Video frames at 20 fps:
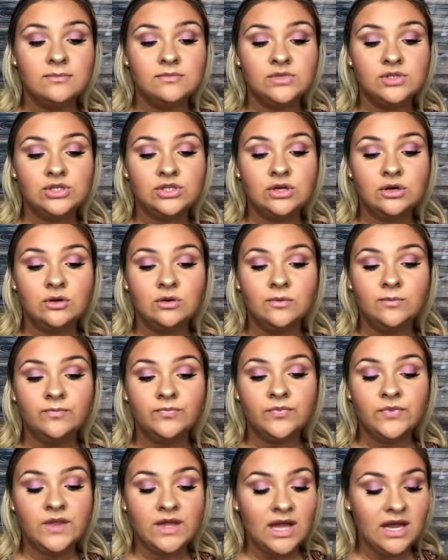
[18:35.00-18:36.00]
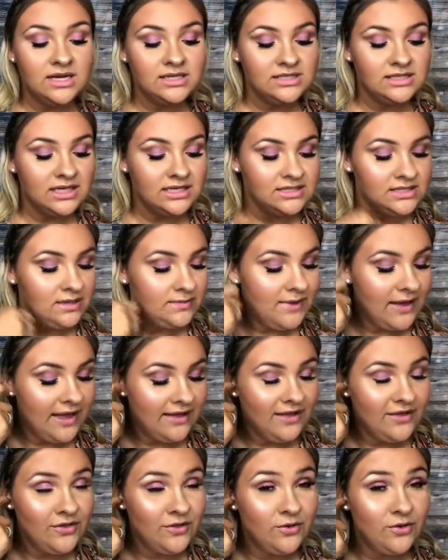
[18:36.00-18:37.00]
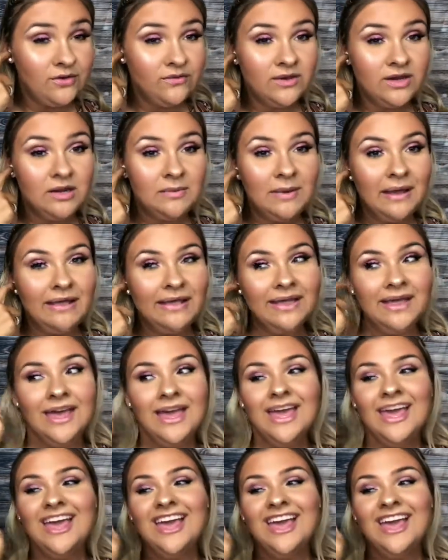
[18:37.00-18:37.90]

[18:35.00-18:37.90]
So the Anastasia palette, the Norvina palette,